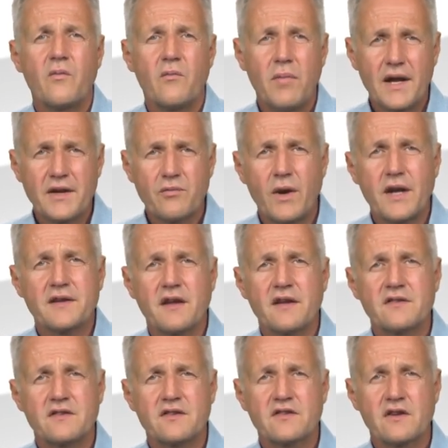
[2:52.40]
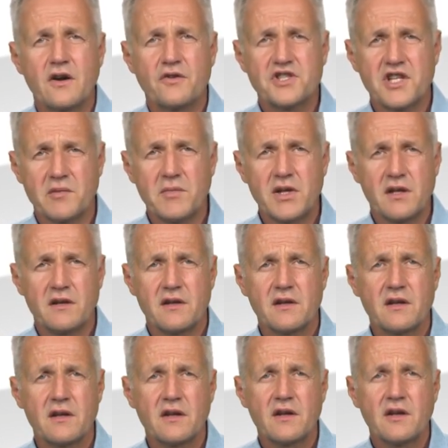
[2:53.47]
But what does discounting mean?
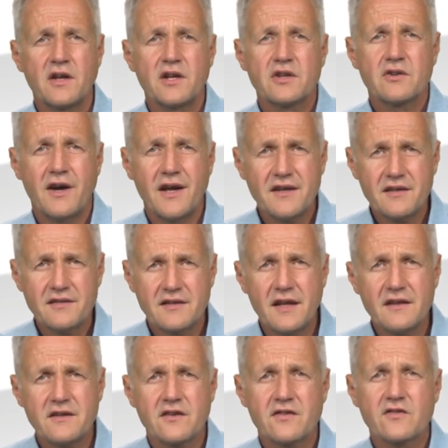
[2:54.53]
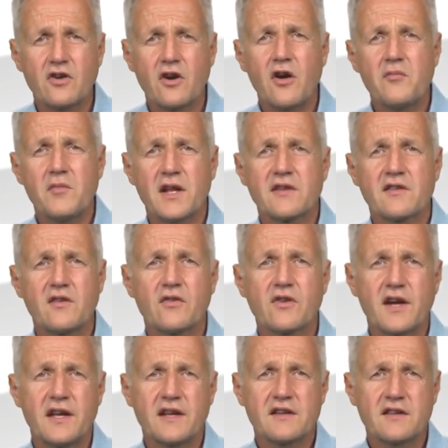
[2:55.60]
To understand this term, let's
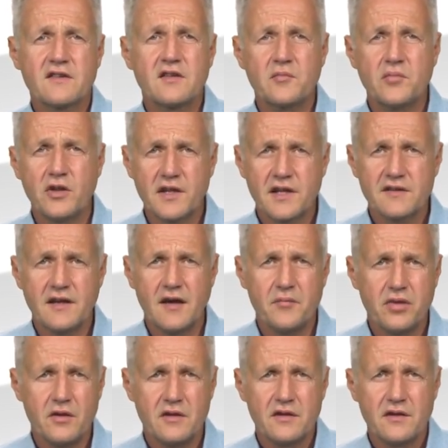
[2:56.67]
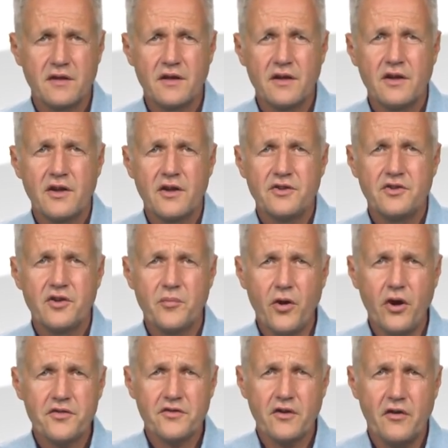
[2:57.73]
look at a simple example. Your
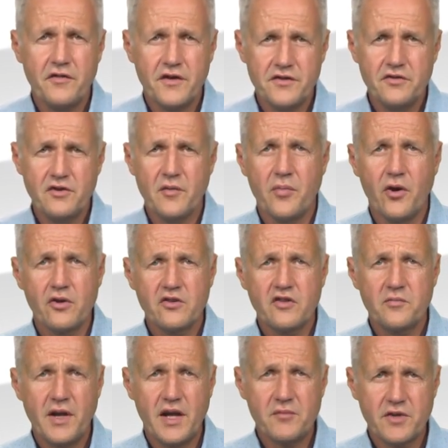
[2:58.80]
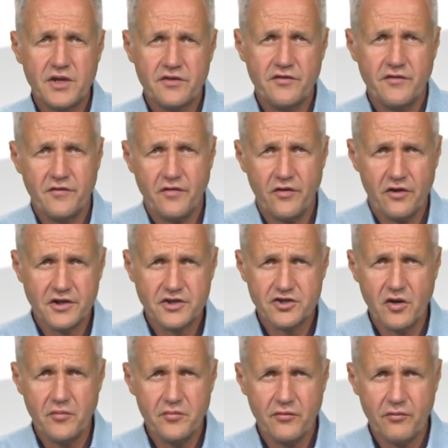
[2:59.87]
boss offers you a bonus payment for a
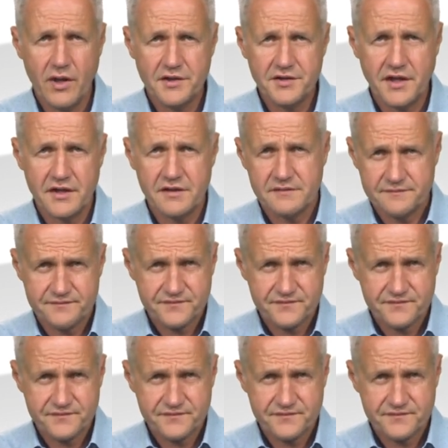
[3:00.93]
job well done.